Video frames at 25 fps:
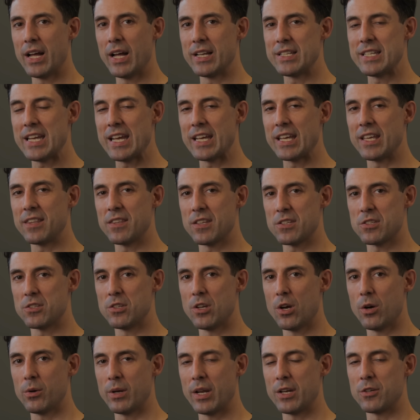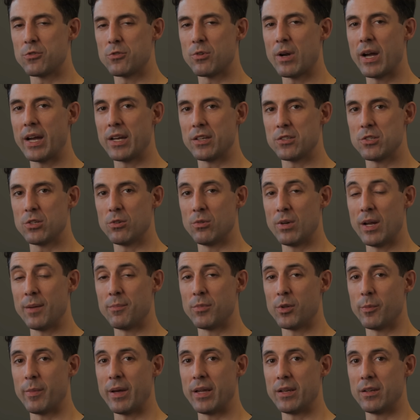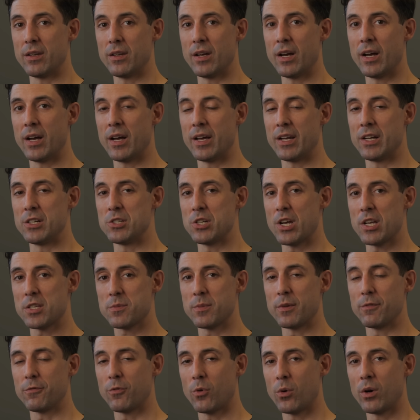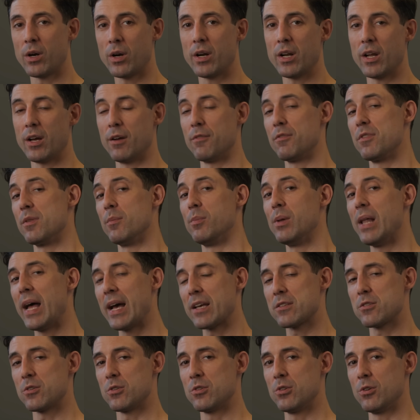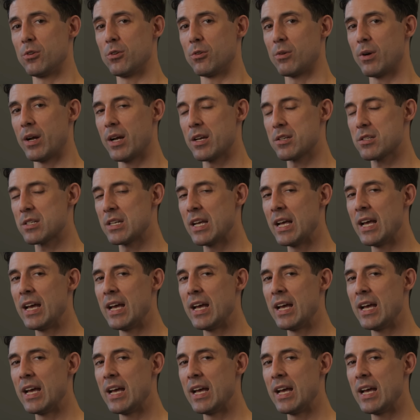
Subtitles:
taking this note and trying to implement an adjustment for it of the blacks are too crushed.